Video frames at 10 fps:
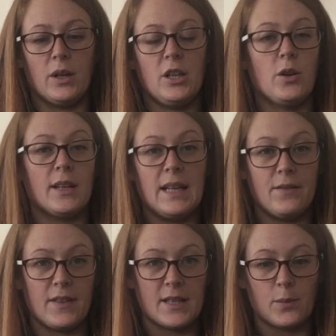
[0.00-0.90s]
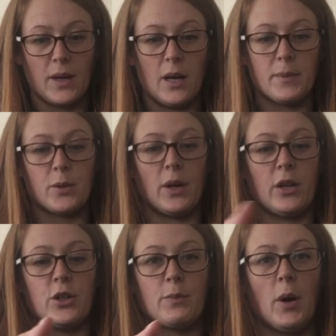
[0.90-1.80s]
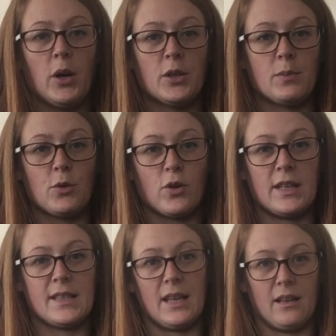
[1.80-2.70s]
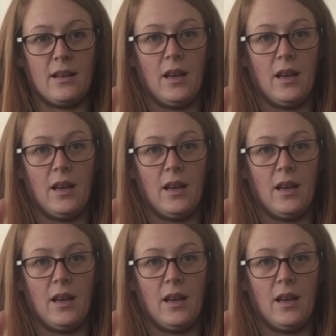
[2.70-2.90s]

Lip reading: you could leave it this way up, so I could just poke some treats in